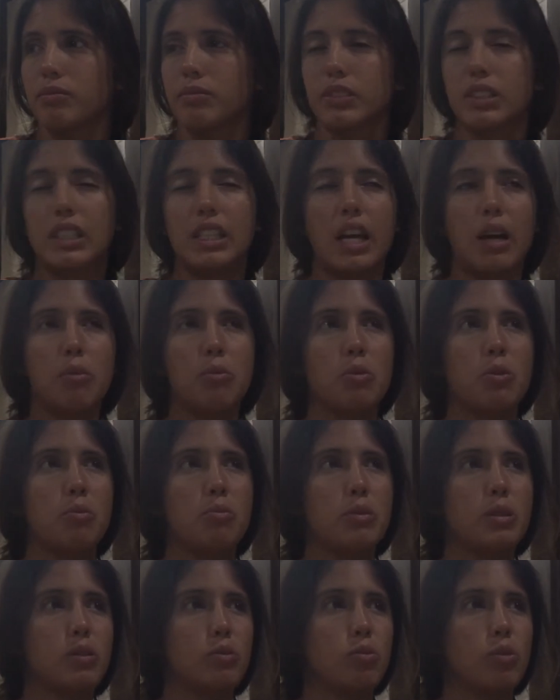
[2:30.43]
in that
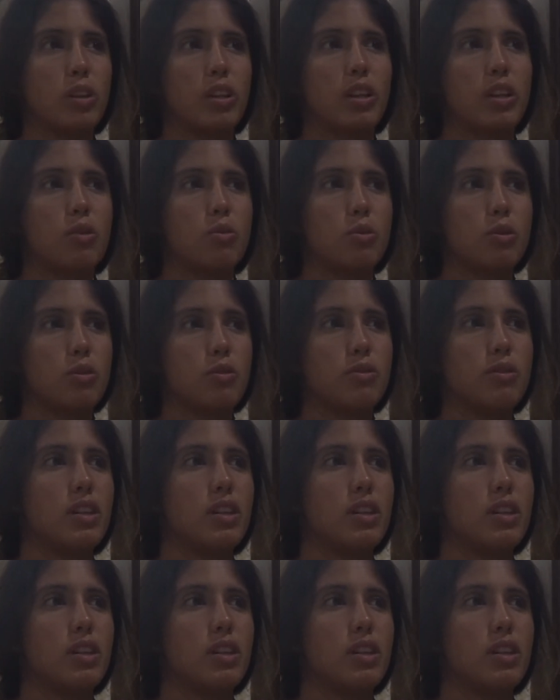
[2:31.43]
moment what he was